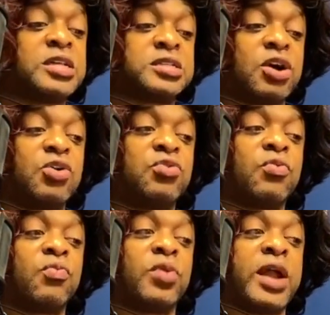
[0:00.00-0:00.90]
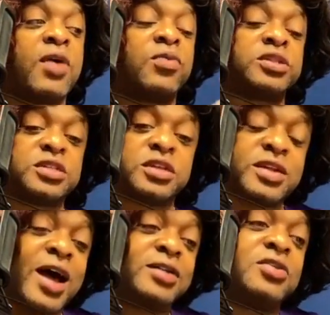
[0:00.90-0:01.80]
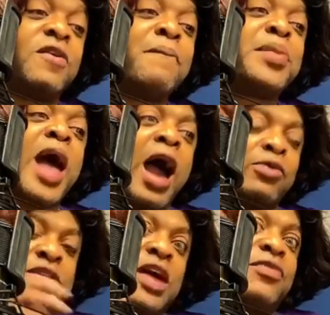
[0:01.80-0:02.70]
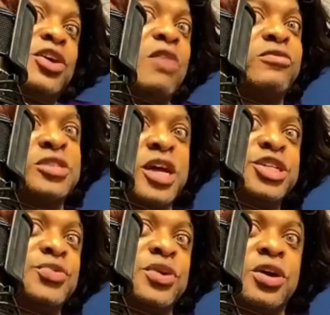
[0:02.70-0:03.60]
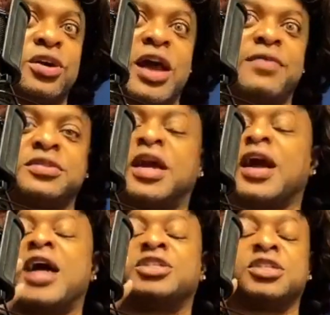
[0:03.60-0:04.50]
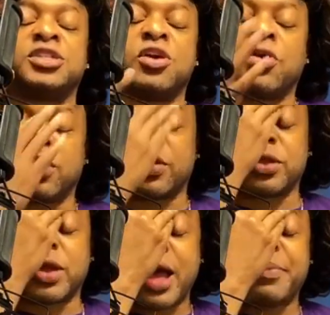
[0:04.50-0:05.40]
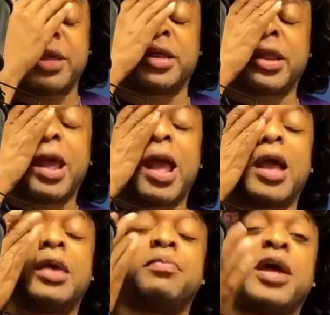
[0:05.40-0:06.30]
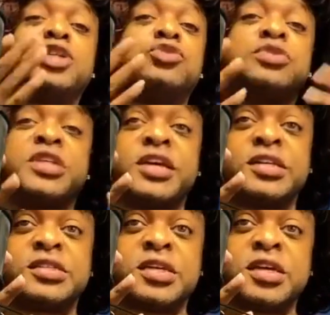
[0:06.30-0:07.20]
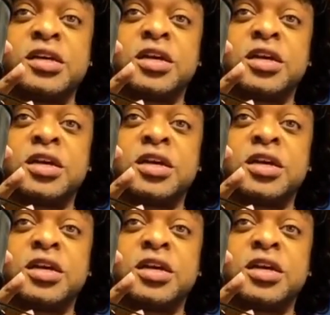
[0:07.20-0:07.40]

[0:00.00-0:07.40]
So when I went to the doctor, I was having a conversation with her, and I was like, I just know, I mean, it makes you dizzy.